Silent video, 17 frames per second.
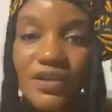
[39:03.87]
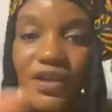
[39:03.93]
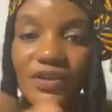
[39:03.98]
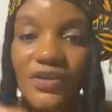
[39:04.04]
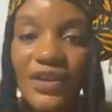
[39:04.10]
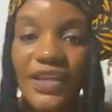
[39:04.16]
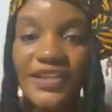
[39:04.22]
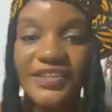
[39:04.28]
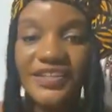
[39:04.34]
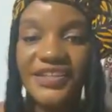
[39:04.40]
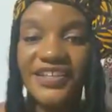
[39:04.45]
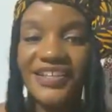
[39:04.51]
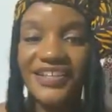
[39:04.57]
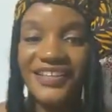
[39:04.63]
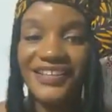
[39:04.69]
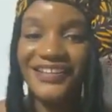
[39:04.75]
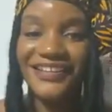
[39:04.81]
Okay,
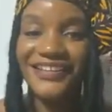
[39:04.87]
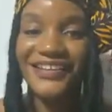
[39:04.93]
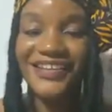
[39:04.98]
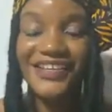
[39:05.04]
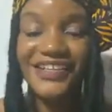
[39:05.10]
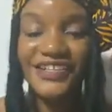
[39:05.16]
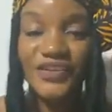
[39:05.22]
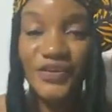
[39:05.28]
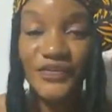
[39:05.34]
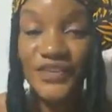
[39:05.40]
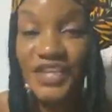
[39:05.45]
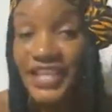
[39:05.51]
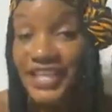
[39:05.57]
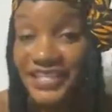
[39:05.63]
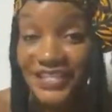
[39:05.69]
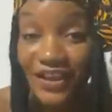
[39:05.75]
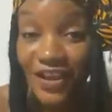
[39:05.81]
so if it
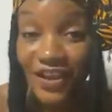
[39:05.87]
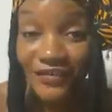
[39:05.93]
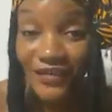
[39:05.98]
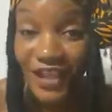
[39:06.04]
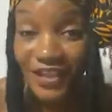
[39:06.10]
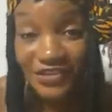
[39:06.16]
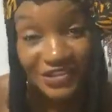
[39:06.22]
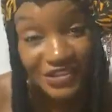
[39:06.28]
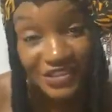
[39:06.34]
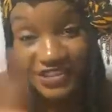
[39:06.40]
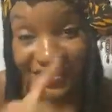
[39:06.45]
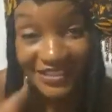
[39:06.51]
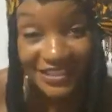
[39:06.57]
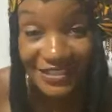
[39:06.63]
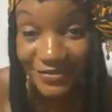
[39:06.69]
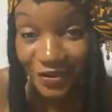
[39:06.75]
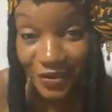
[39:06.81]
cuts off, I'll just
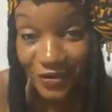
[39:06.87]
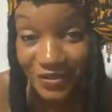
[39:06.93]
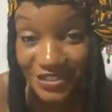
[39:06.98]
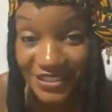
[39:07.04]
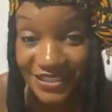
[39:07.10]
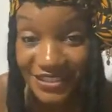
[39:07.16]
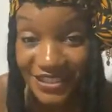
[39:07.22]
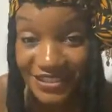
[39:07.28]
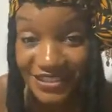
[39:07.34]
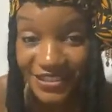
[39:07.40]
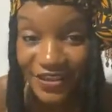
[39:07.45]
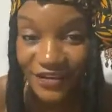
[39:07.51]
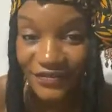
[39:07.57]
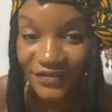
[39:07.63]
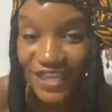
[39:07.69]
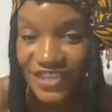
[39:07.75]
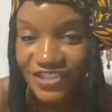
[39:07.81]
keep going till it cuts
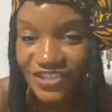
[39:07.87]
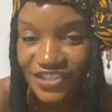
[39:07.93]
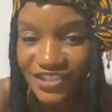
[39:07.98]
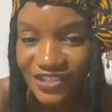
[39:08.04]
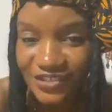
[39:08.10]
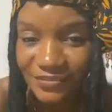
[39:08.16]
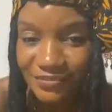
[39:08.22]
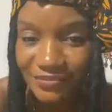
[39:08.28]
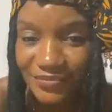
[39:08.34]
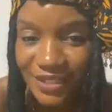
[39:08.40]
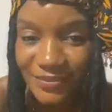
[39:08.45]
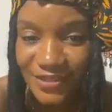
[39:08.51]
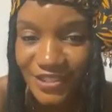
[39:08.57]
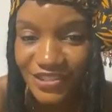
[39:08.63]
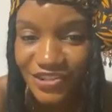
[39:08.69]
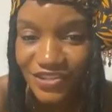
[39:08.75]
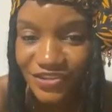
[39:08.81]
off. Actually,
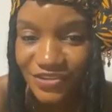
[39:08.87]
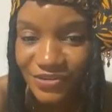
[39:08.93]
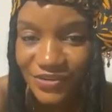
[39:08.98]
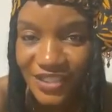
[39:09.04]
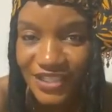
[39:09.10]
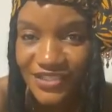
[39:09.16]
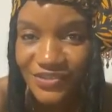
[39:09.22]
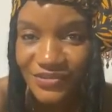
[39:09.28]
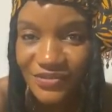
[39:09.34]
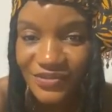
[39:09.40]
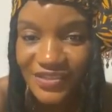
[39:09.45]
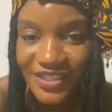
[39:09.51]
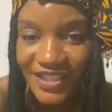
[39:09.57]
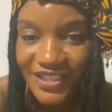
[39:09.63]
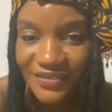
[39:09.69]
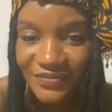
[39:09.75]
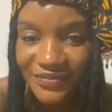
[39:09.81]
maybe I shouldn't do that, so we'll
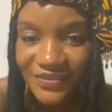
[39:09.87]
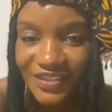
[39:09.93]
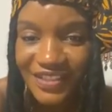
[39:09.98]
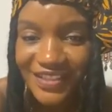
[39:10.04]
save.